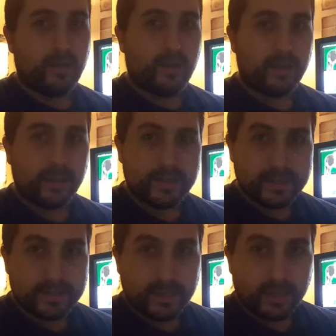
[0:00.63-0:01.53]
Hey guys,
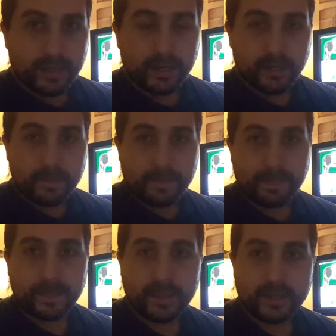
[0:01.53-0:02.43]
it's Hank here.
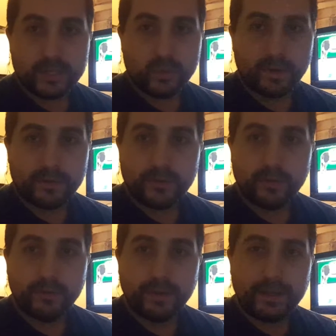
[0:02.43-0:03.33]
I just wanted
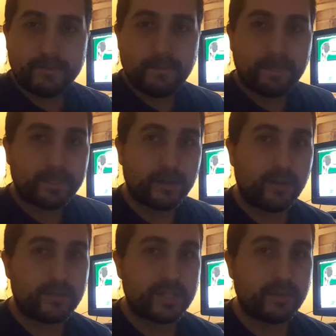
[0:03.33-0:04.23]
to go
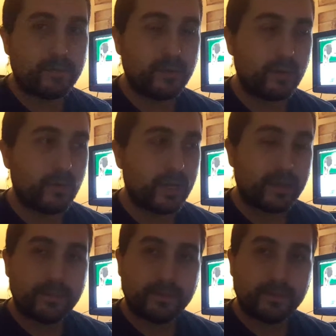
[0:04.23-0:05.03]
over something real quick